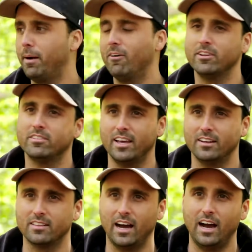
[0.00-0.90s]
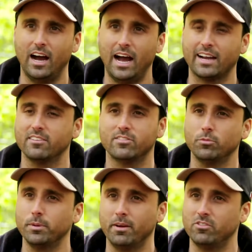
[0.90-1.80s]
apparently said that I can still
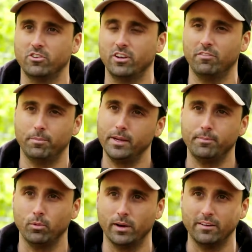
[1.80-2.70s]
be messaging other people